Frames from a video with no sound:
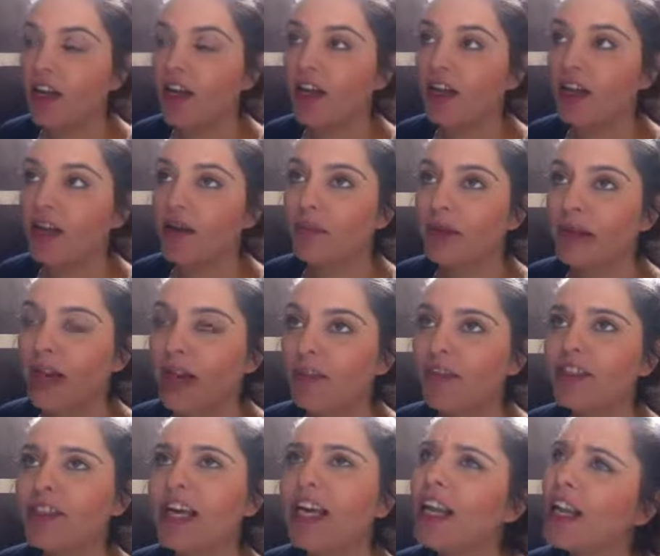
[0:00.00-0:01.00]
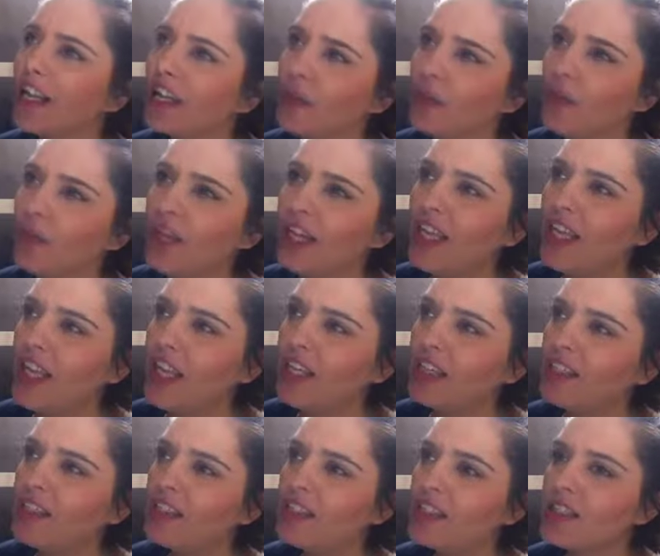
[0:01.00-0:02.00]
But I have to say, like at the
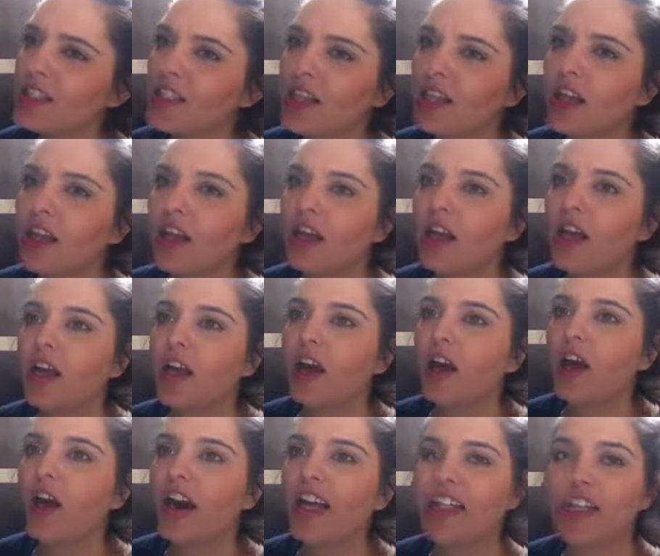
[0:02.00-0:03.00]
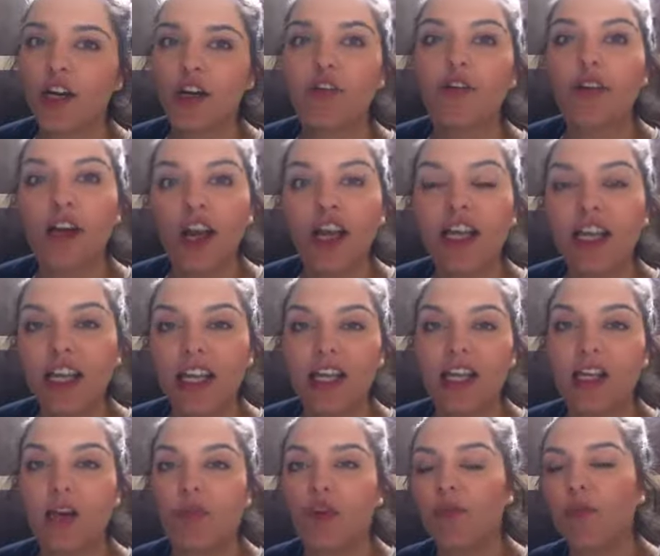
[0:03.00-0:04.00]
weekends, I don't like
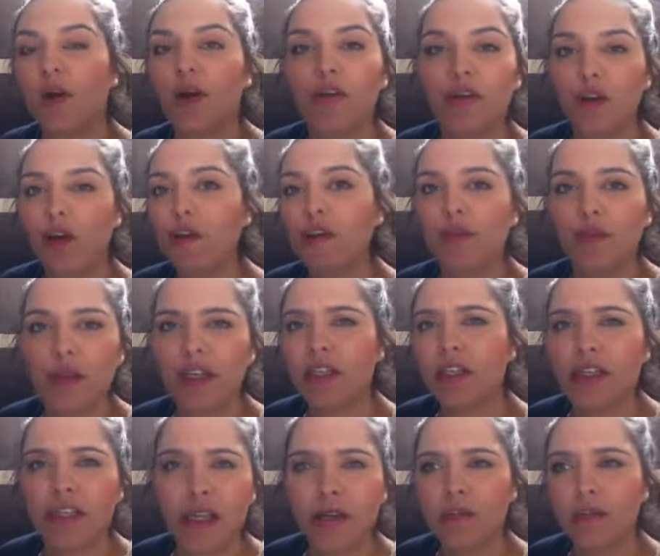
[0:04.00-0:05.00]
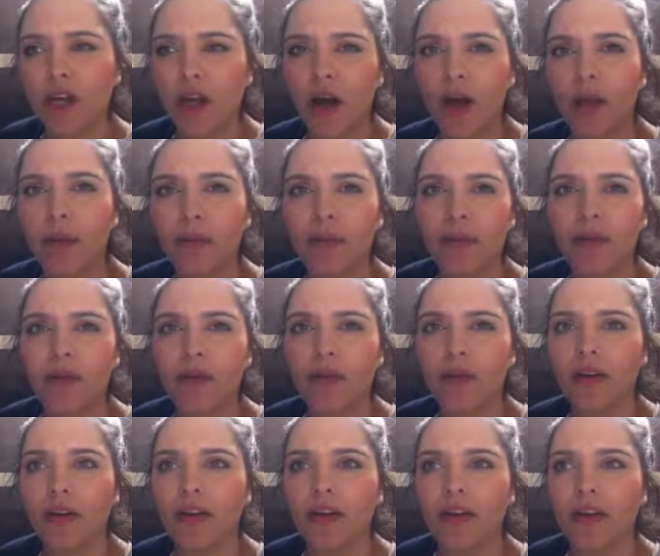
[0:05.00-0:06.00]
it if we both go to bed at the same time.
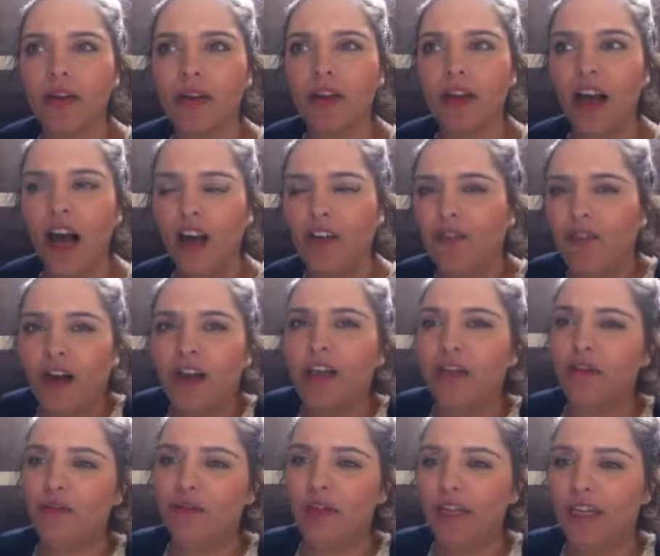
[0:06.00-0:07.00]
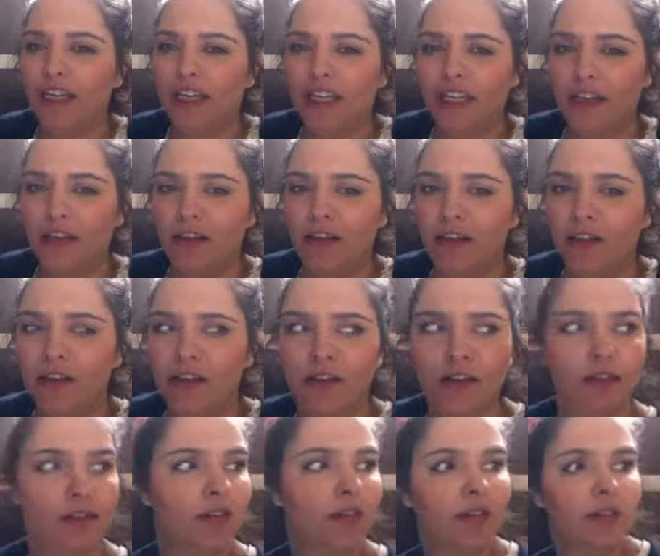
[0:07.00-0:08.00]
I find it really,
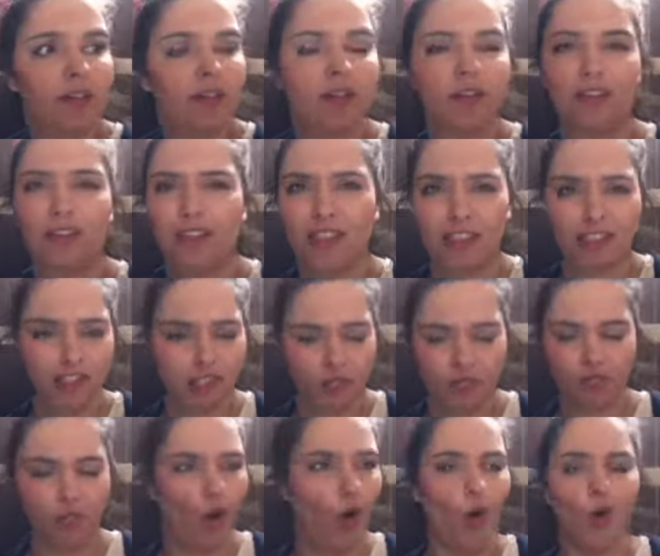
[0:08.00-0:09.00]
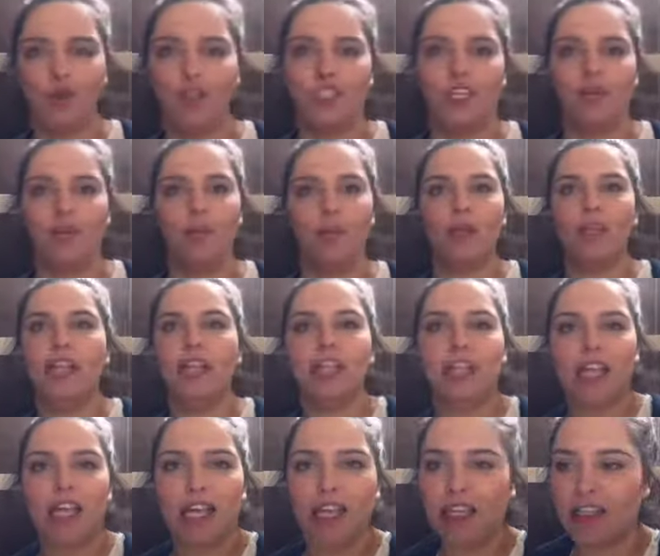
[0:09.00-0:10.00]
it's just odd him
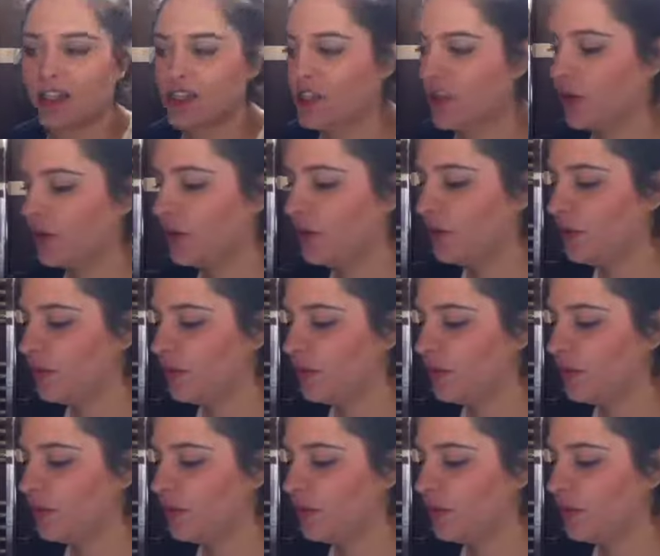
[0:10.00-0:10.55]
being there. So